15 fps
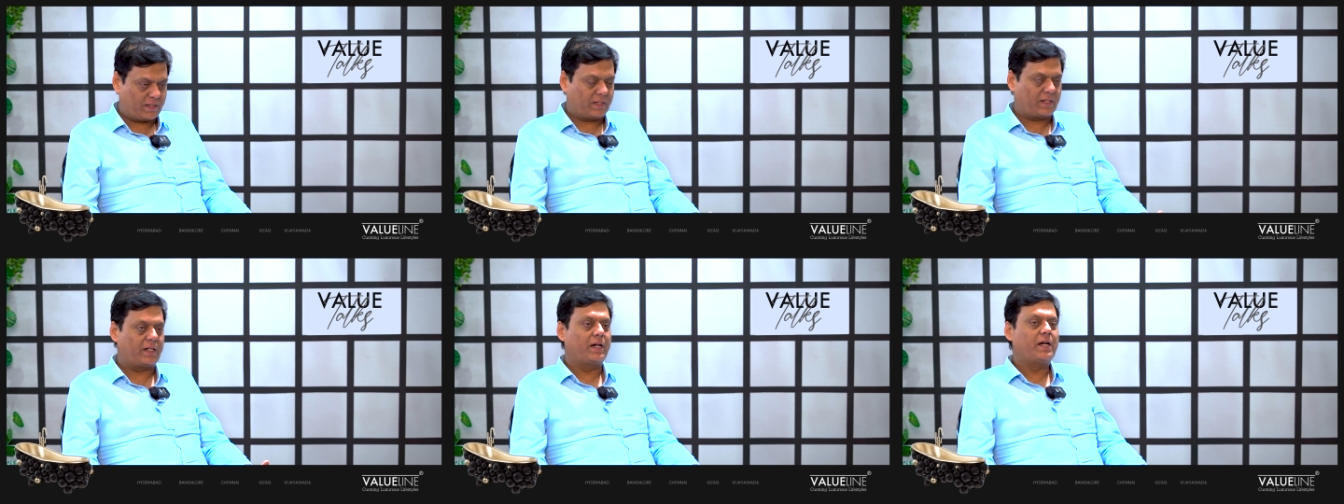
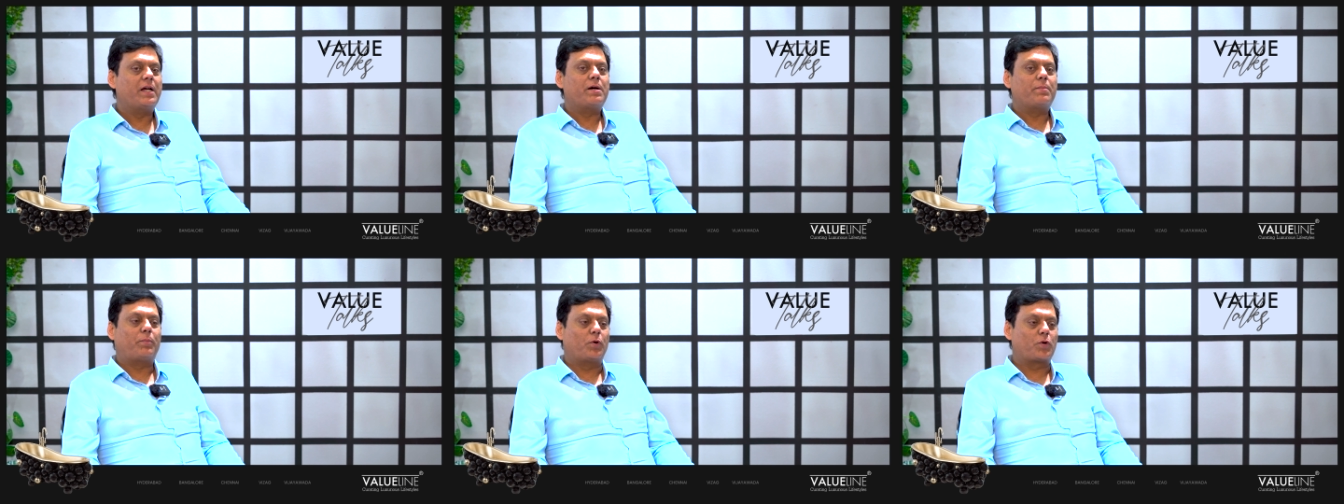uh,
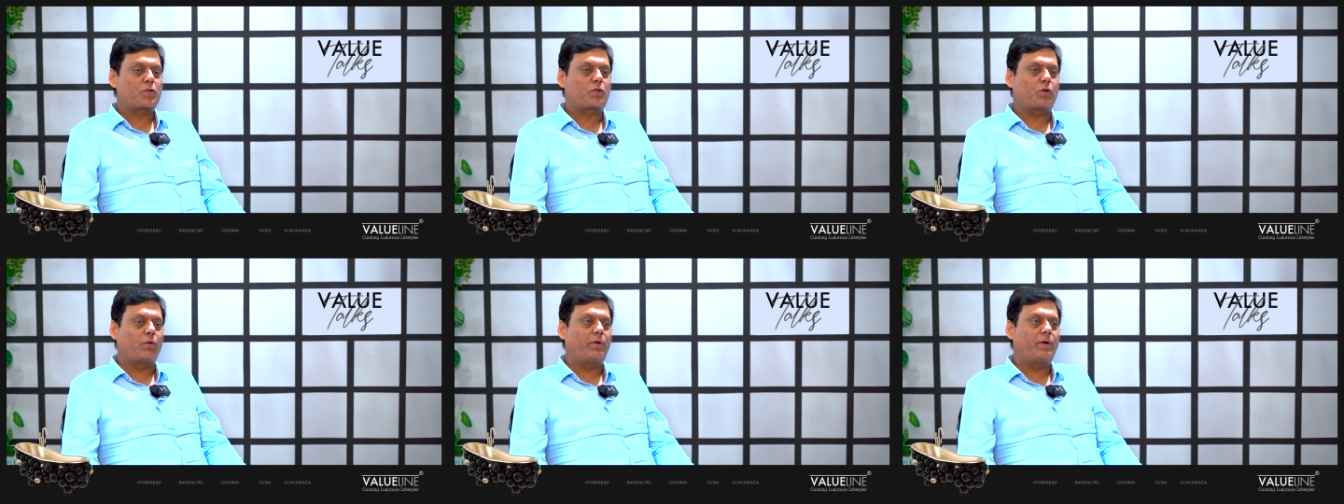
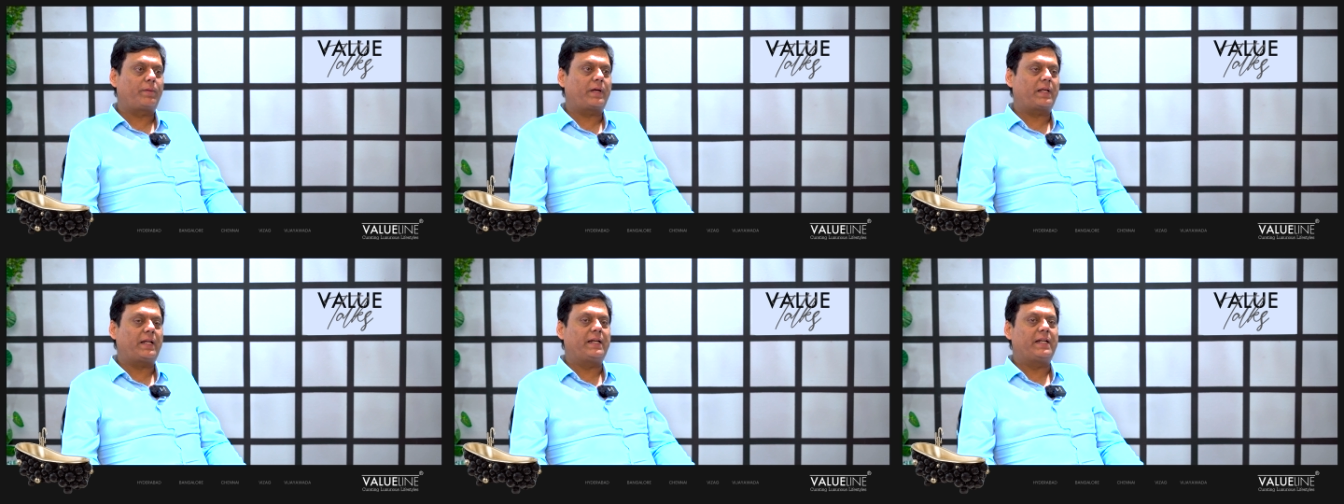
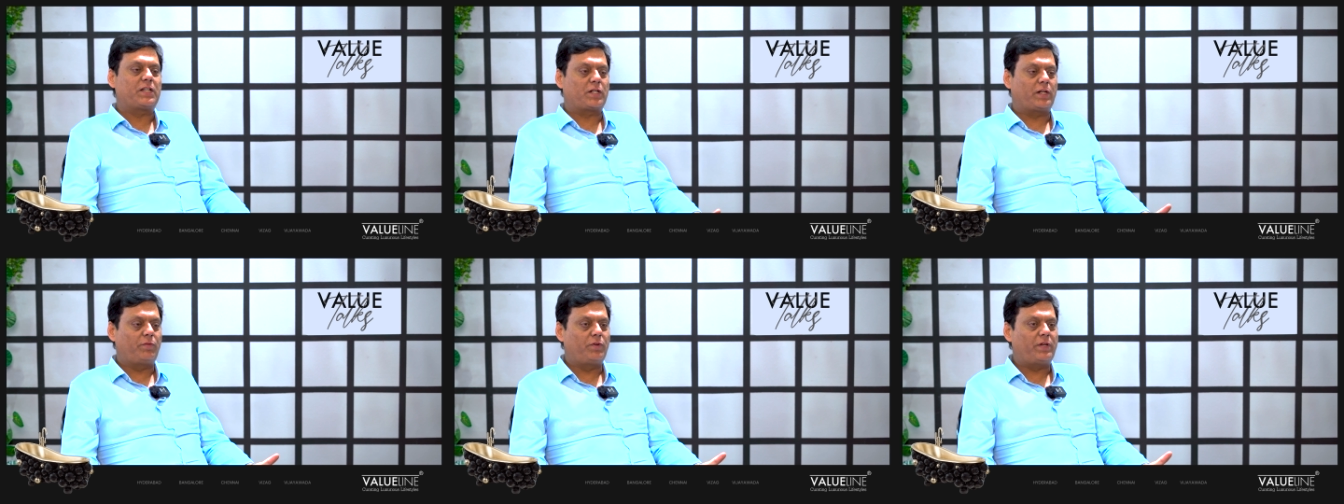post-COVID.
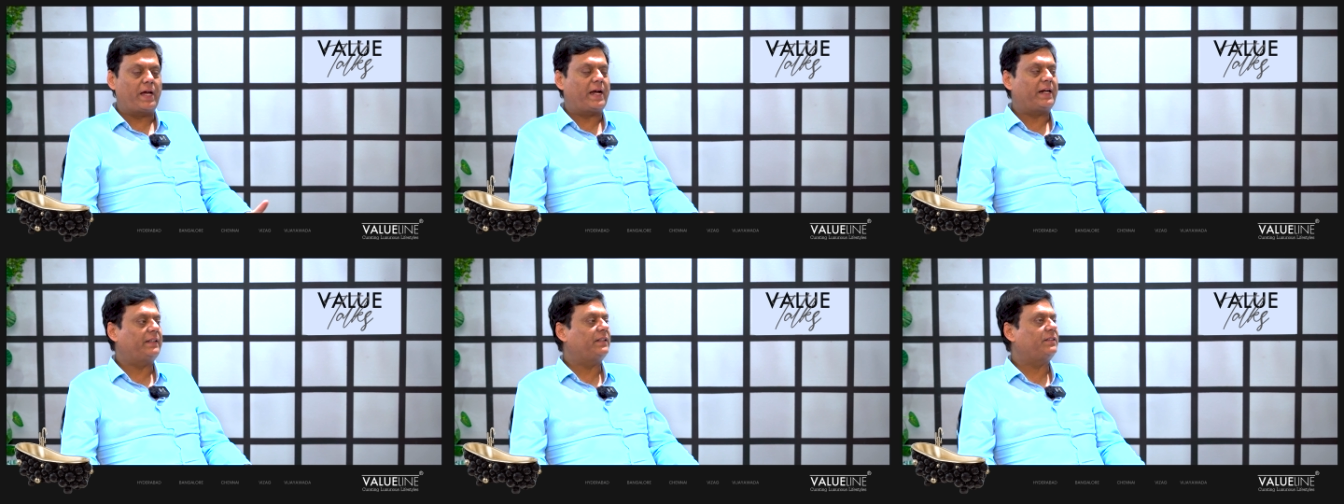Initially, we
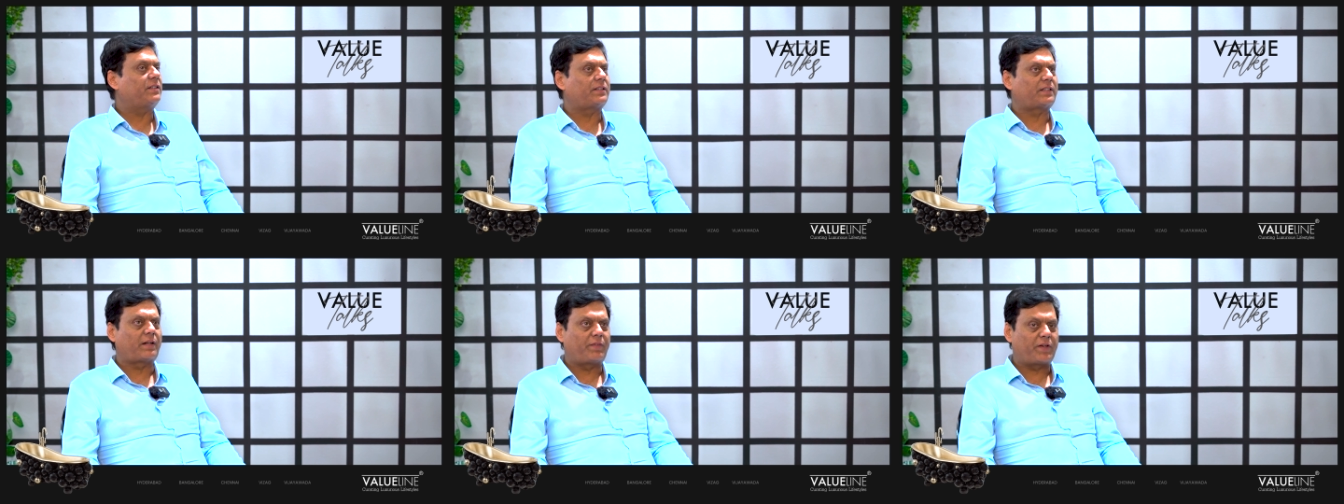had these
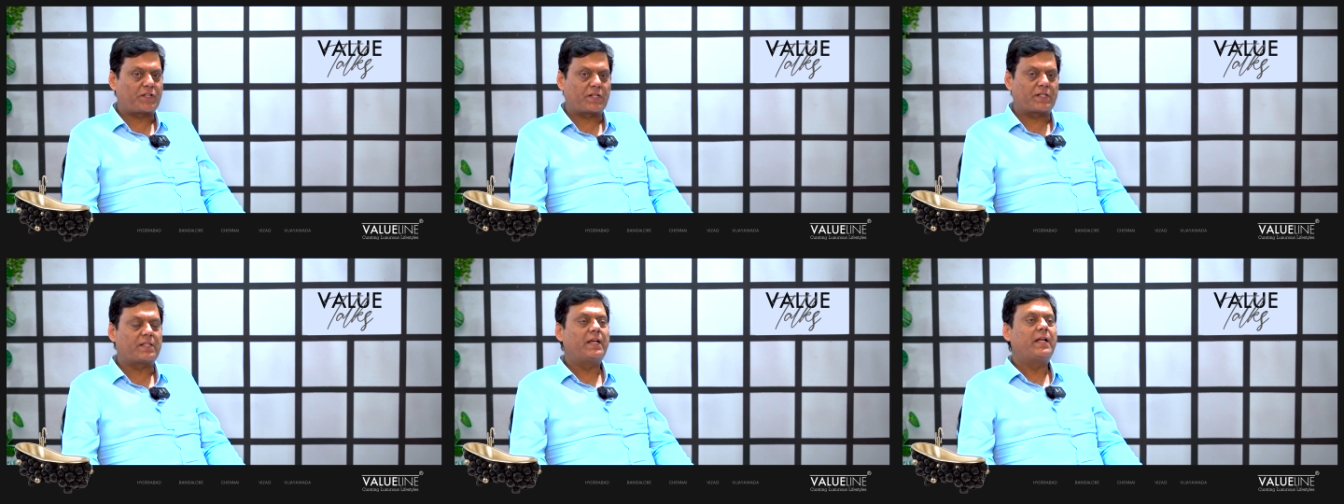
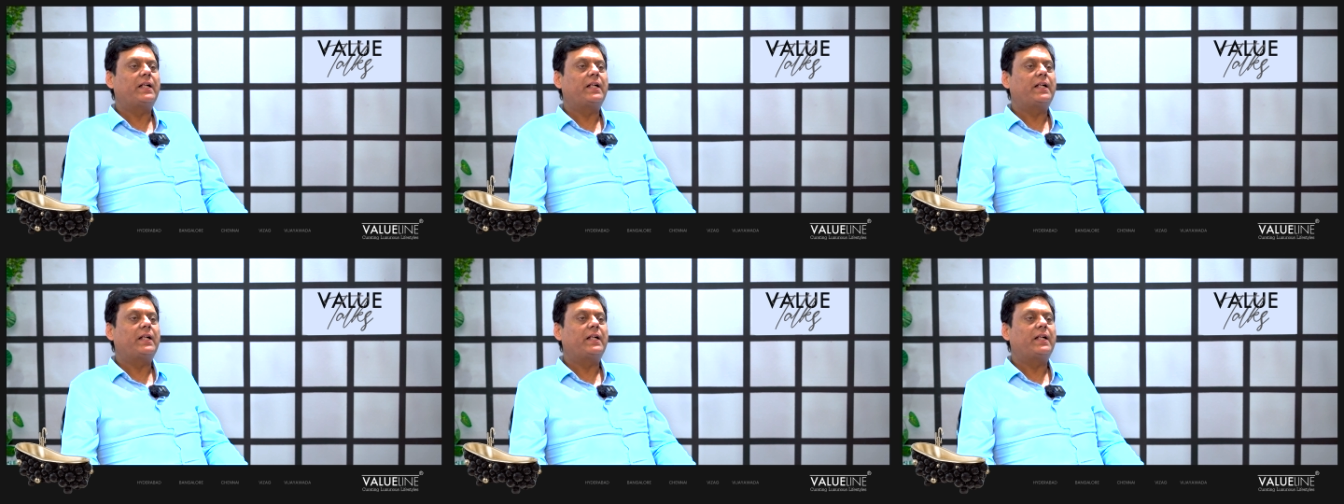reservations